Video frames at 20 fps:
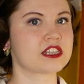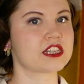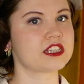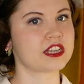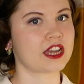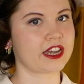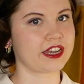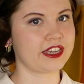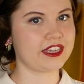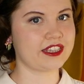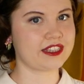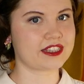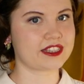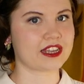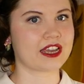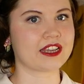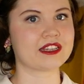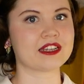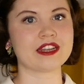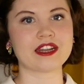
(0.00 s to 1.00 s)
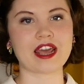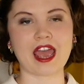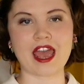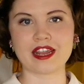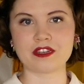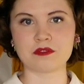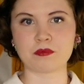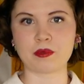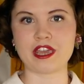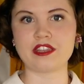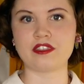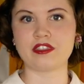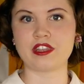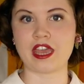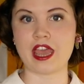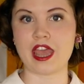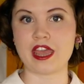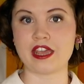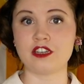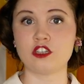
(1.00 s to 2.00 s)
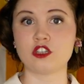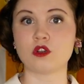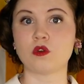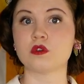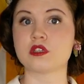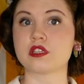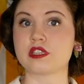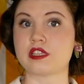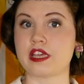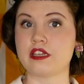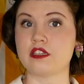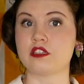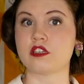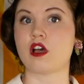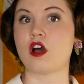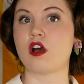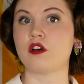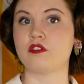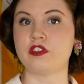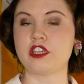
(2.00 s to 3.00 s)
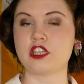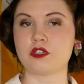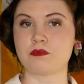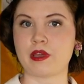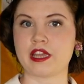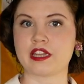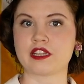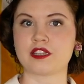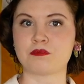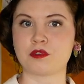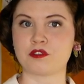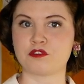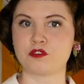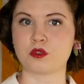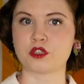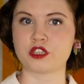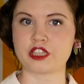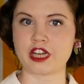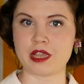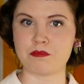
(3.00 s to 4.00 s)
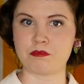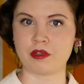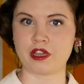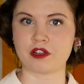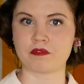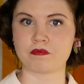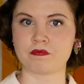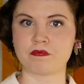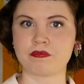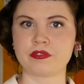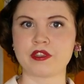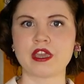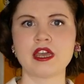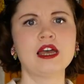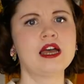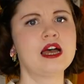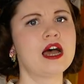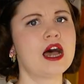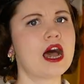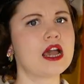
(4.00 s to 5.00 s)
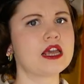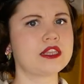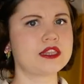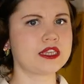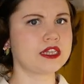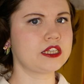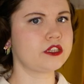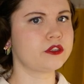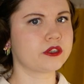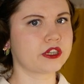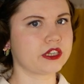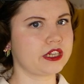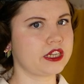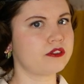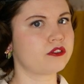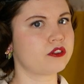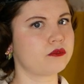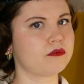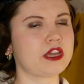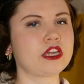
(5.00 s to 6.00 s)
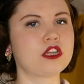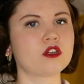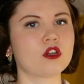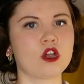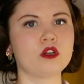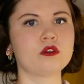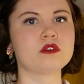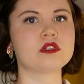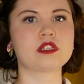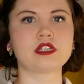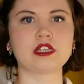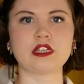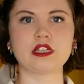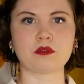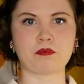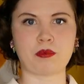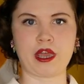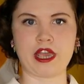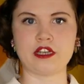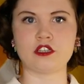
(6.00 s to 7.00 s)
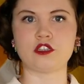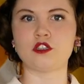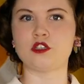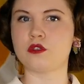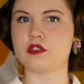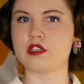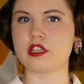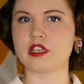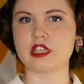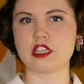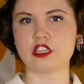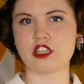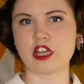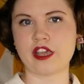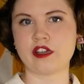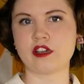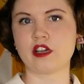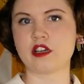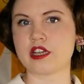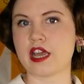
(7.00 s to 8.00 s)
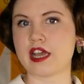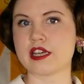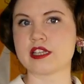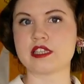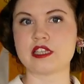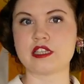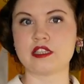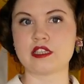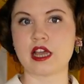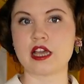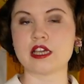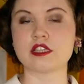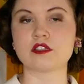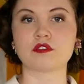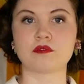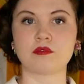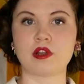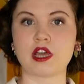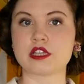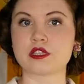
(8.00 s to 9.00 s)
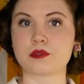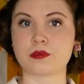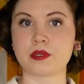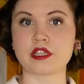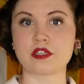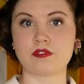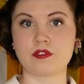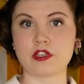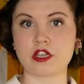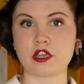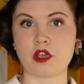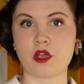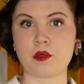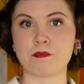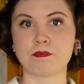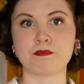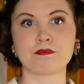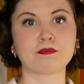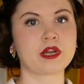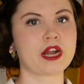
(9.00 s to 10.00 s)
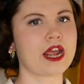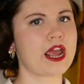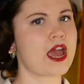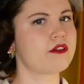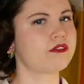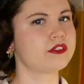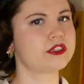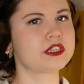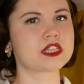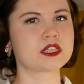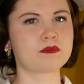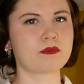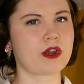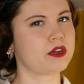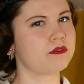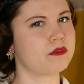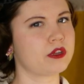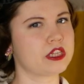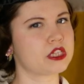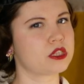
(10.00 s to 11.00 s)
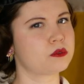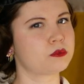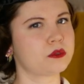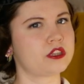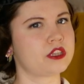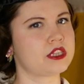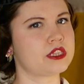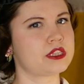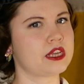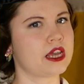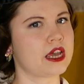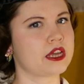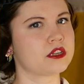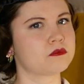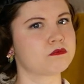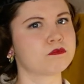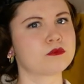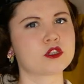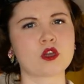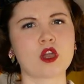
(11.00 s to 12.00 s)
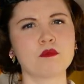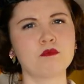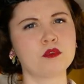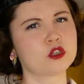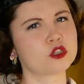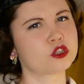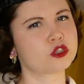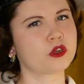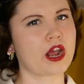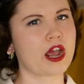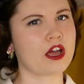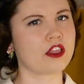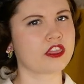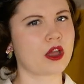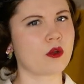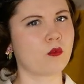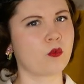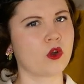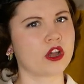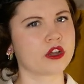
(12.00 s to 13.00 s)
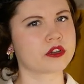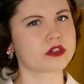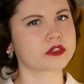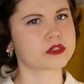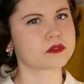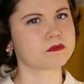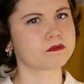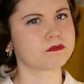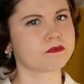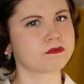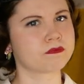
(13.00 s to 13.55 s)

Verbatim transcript: that are heat set and hand paint the edge or centre of each petal before shaping. I think you can even make your own silk paint using the Jacquard acid dyes from last week's video, but I haven't experimented with this yet, so I'm not sure how that works.